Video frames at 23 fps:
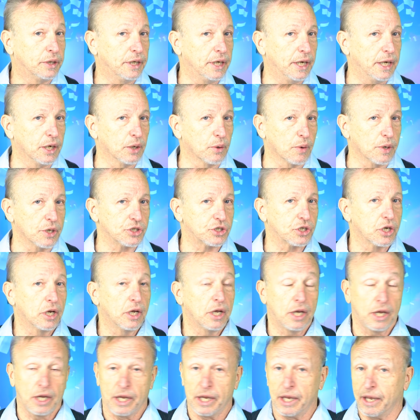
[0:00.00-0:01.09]
Gingrich.
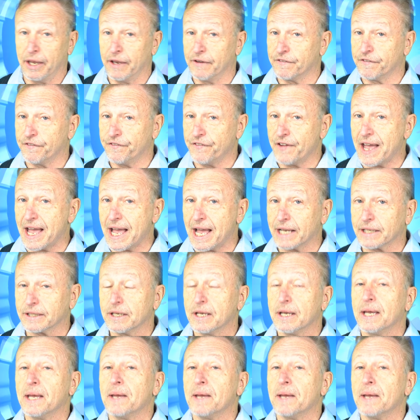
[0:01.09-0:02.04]
In fact,